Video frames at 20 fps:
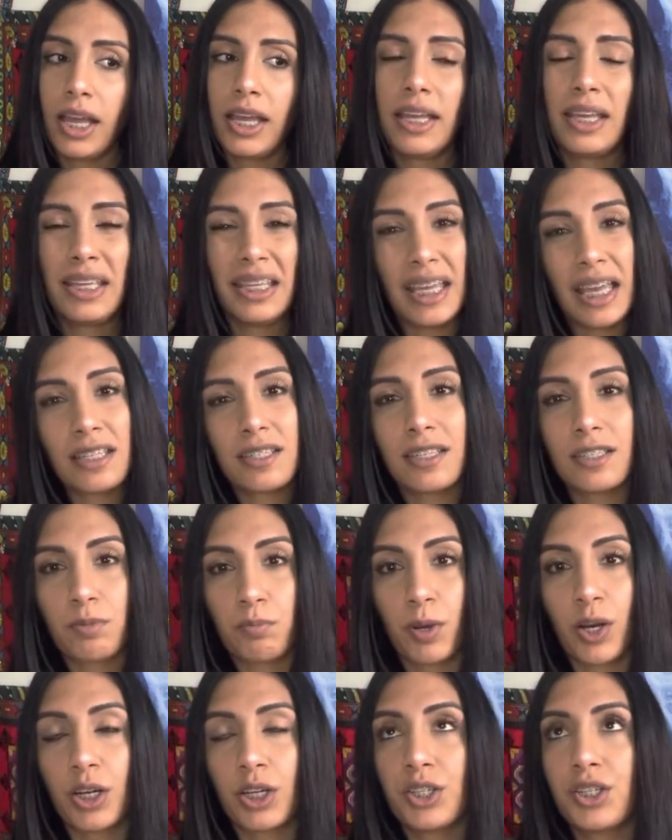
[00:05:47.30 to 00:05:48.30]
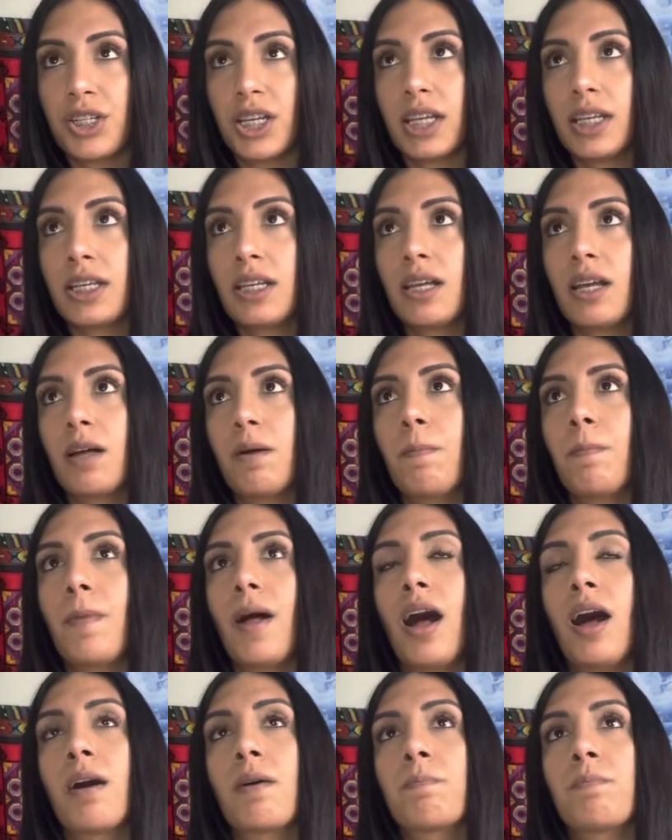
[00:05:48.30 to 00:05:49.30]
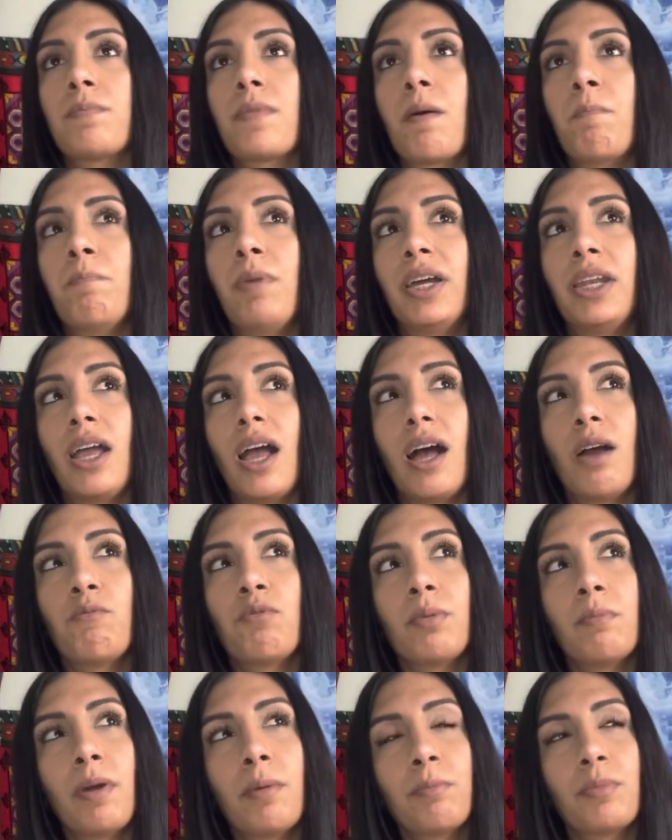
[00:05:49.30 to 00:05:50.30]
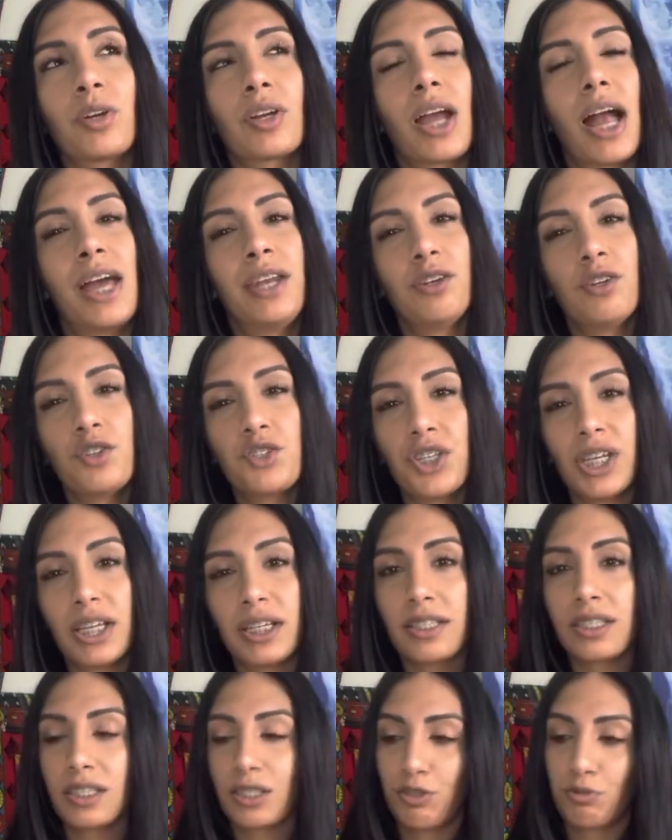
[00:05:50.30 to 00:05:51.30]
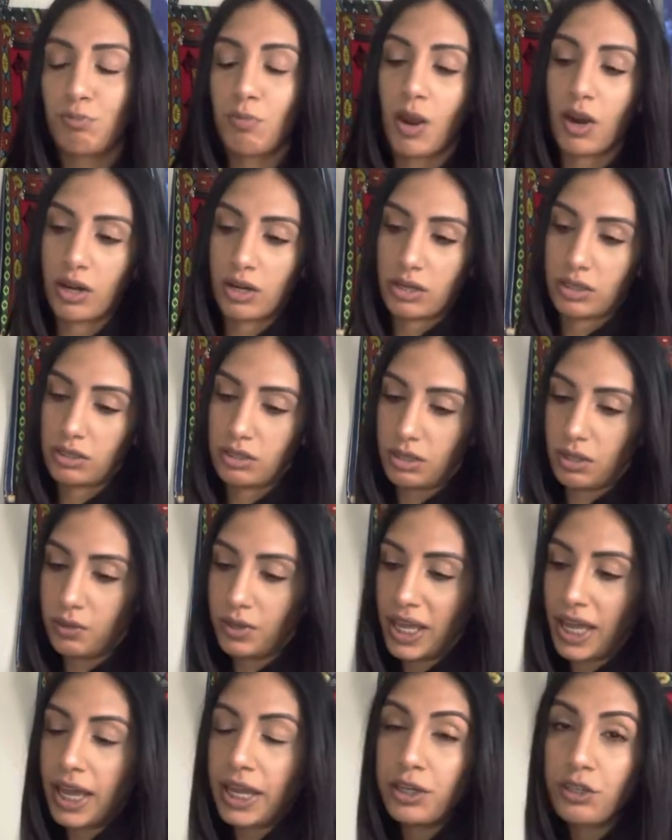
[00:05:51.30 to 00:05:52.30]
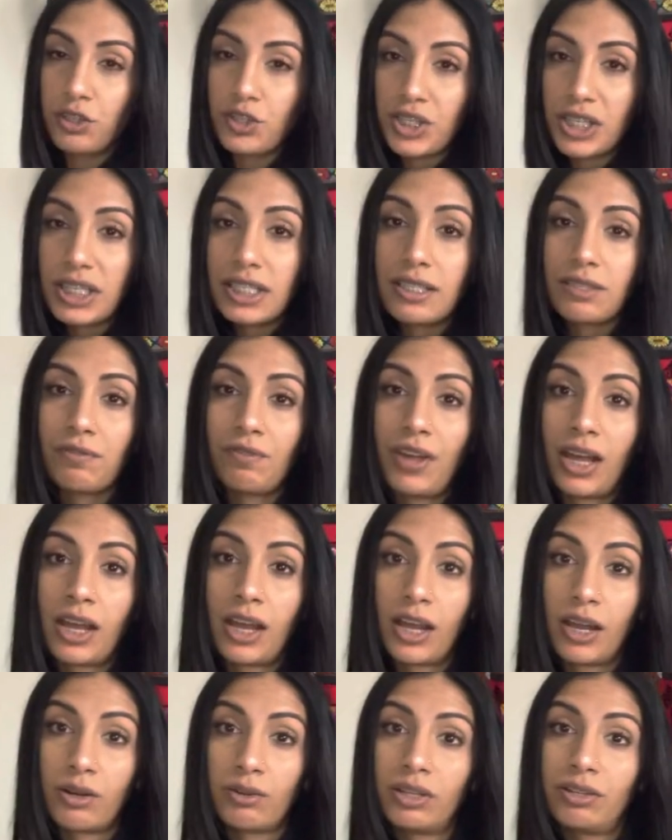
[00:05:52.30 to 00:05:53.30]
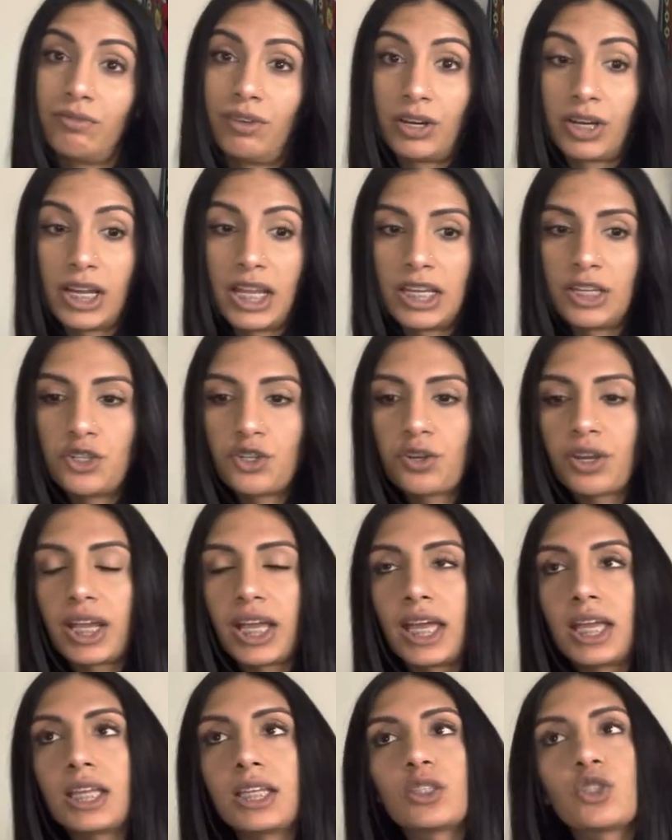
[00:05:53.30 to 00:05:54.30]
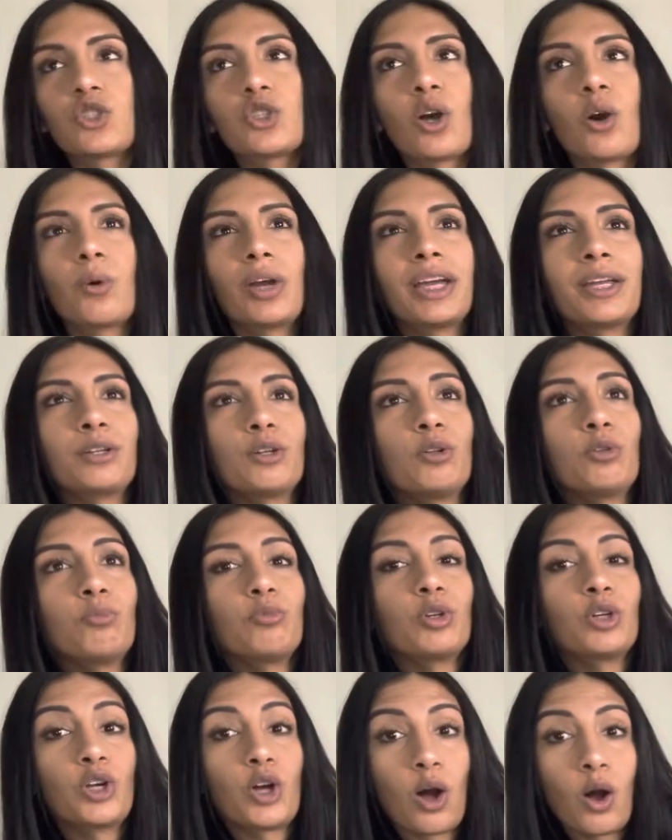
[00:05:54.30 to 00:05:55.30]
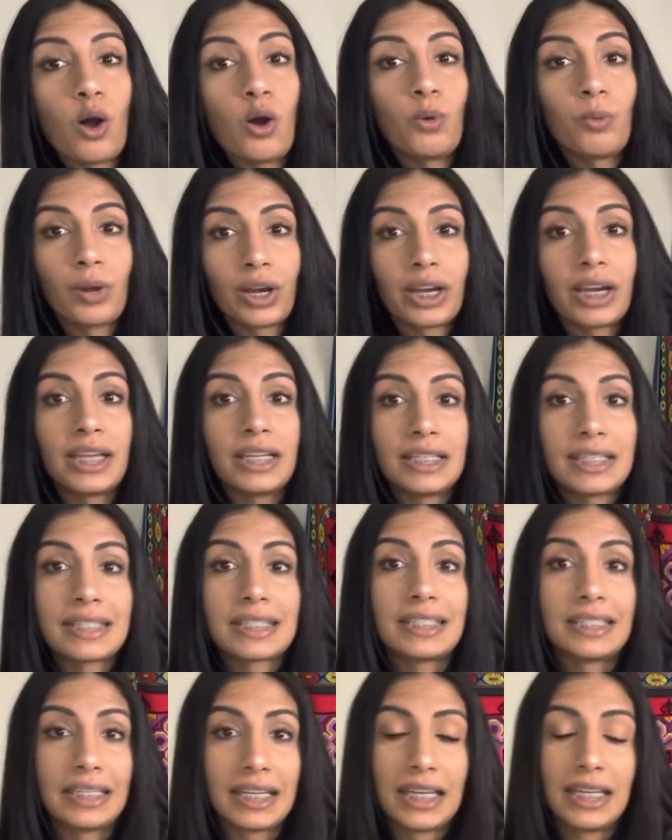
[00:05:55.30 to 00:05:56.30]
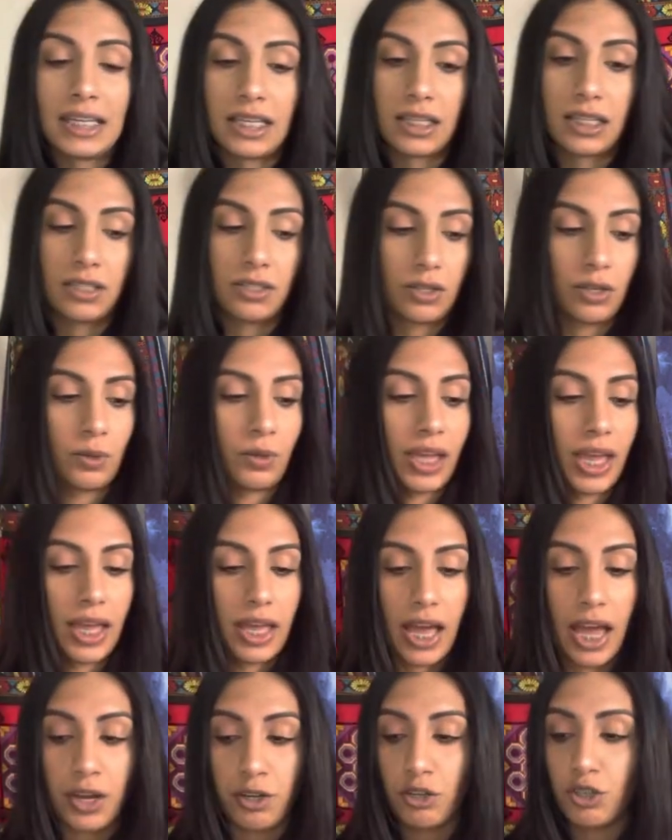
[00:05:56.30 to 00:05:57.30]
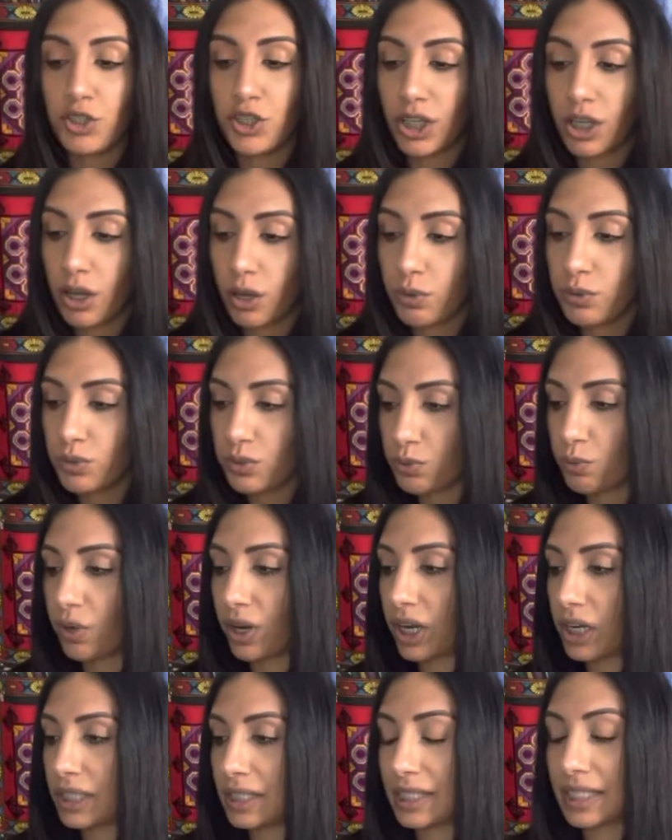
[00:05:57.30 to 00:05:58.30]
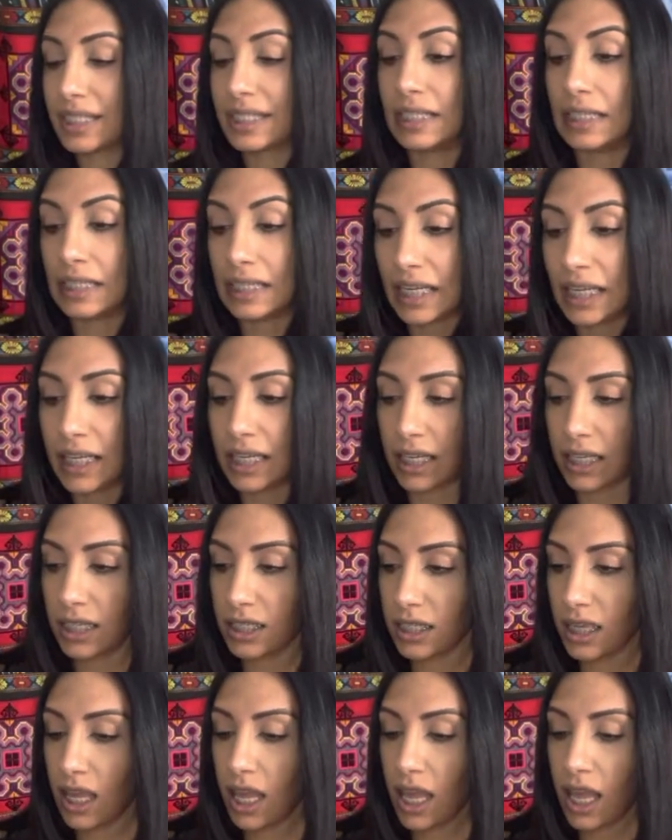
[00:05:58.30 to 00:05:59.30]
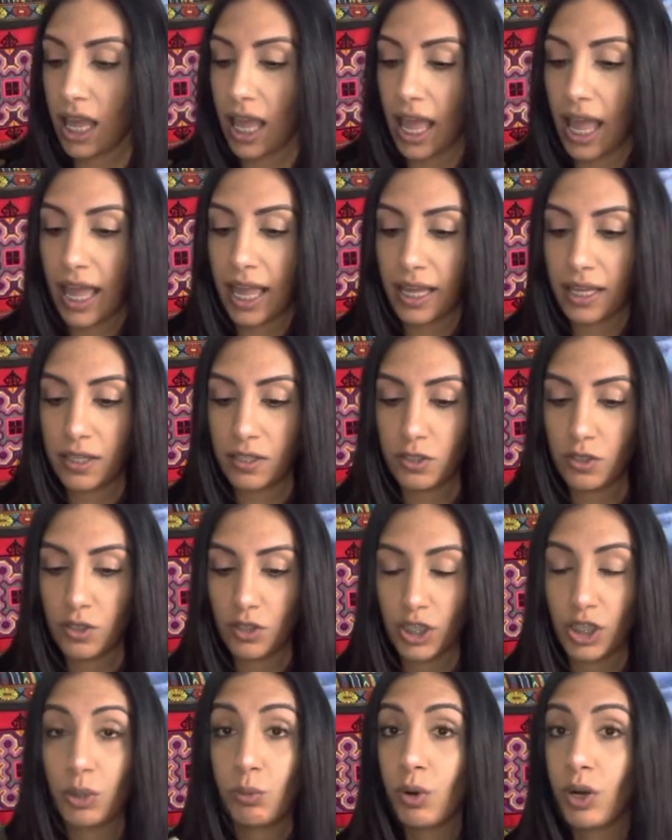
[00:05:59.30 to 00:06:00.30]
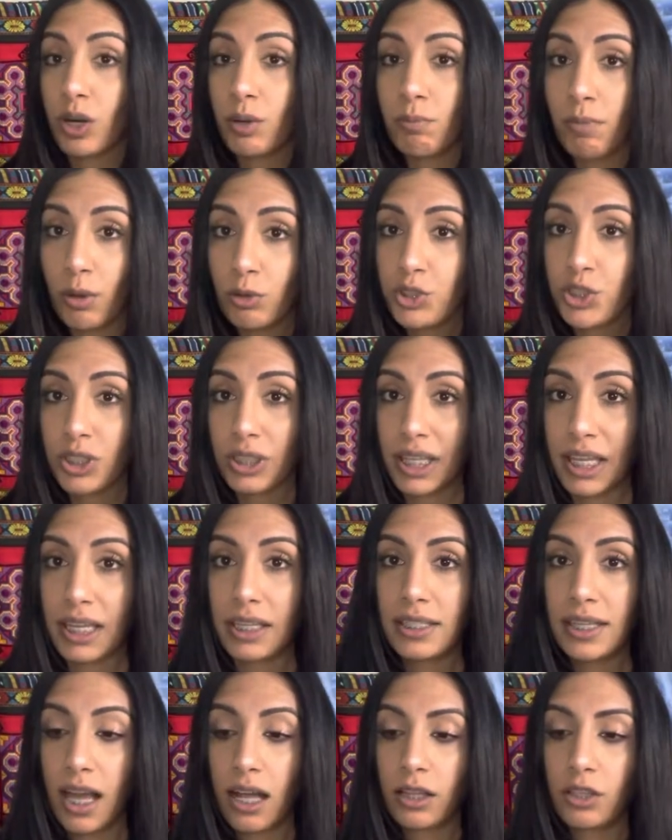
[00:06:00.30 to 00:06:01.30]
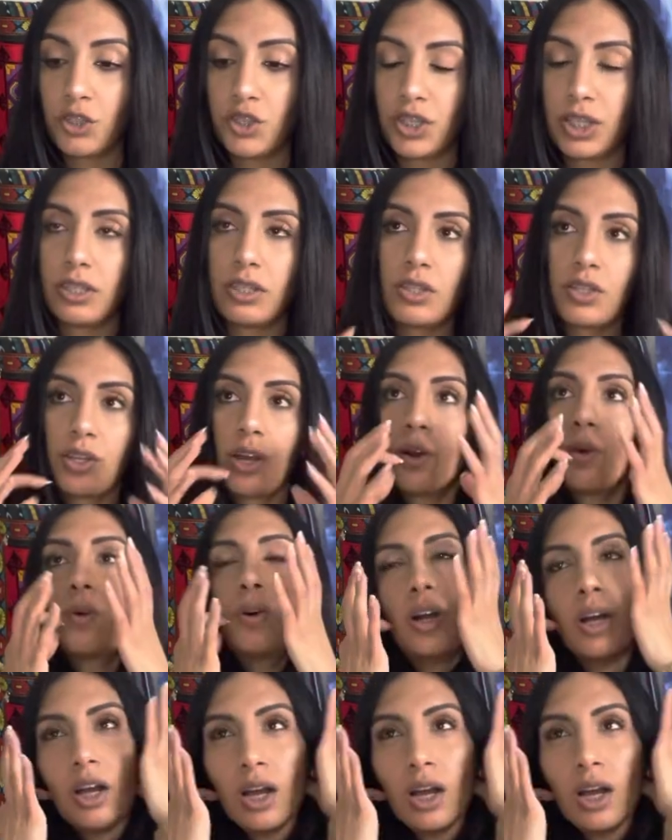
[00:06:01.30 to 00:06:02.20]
yes, it's purging, but remember, energy is smart, okay? Energy is very, very intricate, so it'll go where it is needed, okay? Energy goes where it's needed, and you are emotionally intelligent, so